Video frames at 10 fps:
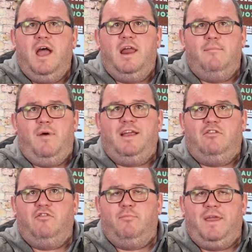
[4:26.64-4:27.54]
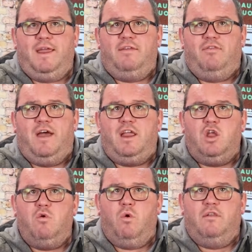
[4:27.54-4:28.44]
And it might just be that
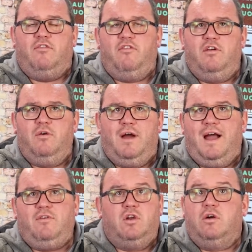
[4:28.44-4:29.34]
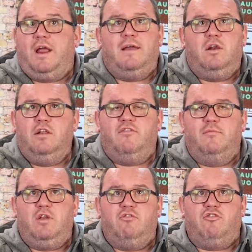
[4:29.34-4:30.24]
you want to have a look and learn
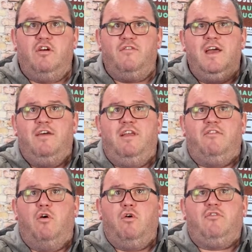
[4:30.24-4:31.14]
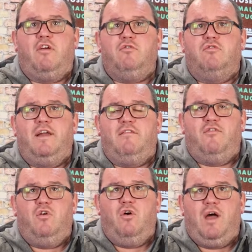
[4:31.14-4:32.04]
some new stuff. These are also great
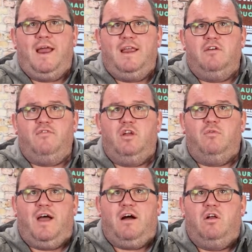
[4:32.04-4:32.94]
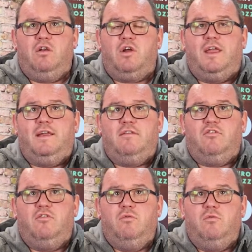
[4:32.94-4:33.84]
for any of you that are looking
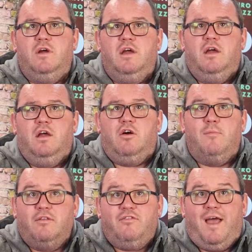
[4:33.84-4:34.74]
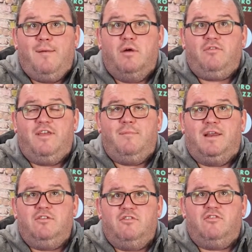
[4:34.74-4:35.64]
to come on to MOT
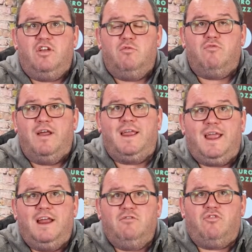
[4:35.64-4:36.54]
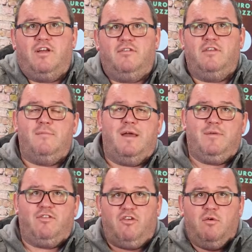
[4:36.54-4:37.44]
Manager. So you're really interested. There might
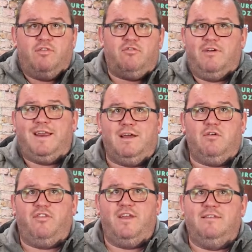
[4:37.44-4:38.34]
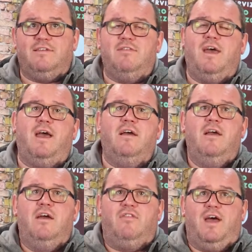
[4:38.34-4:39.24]
be 2 or 3 little things in there
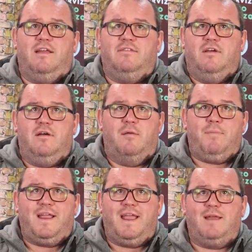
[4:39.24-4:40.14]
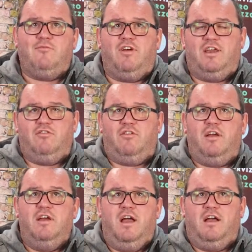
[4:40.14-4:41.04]
that is a big game changer
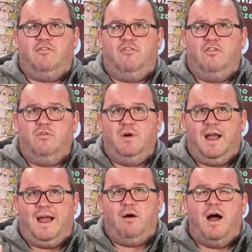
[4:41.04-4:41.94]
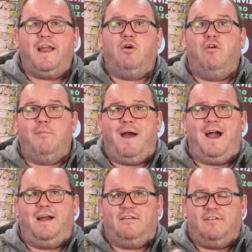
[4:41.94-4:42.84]
as to how, I call them
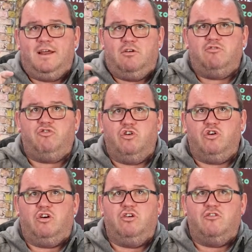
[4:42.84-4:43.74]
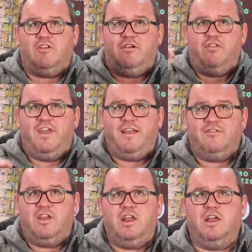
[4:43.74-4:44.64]
hacks, little shortcuts, little things
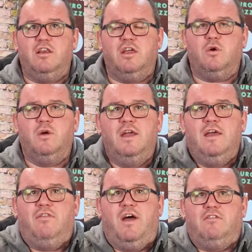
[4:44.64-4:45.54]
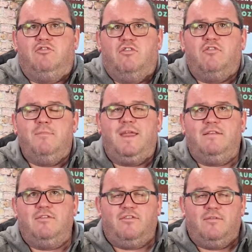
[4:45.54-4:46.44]
that you can do that just
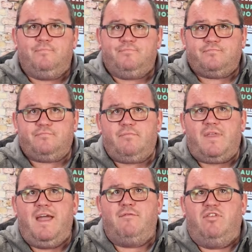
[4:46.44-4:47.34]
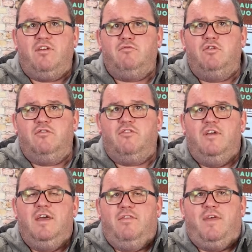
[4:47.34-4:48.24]
means everything runs
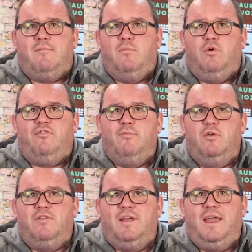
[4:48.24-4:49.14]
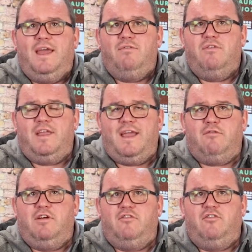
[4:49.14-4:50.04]
that more smoothly in the
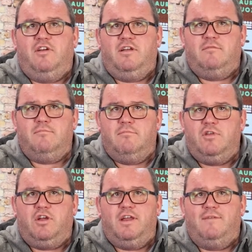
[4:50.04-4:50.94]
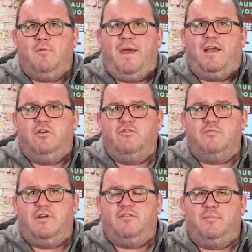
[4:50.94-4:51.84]
garage, and you can give a better
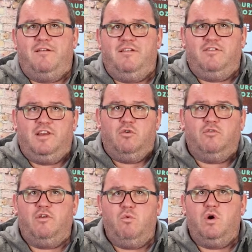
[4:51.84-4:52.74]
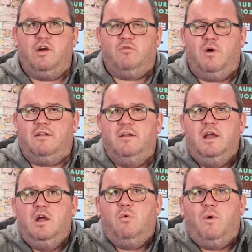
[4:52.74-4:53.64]
customer experience, and it also works well
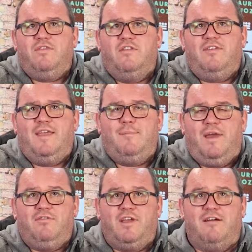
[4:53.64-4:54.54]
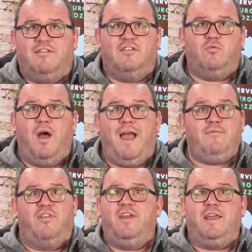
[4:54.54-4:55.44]
with the team in the garage. That's what
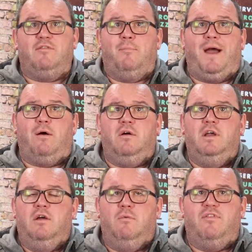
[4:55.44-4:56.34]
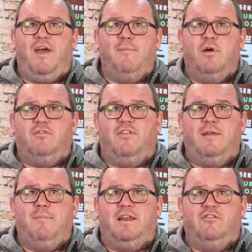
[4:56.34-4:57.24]
everything is about with MOT
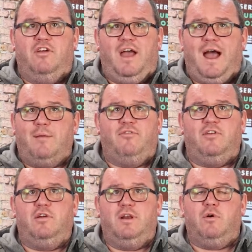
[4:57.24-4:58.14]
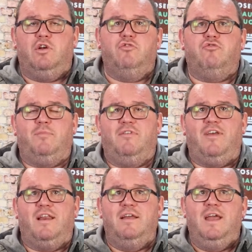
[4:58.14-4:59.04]
Manager. Absolutely,
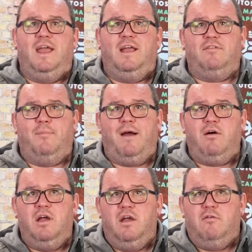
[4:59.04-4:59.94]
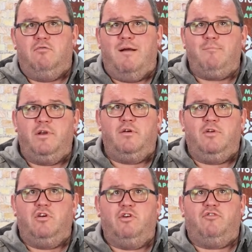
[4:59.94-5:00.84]
100%. It is about ramping up
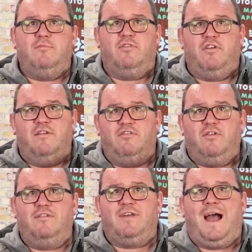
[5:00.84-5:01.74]
your customer service so it's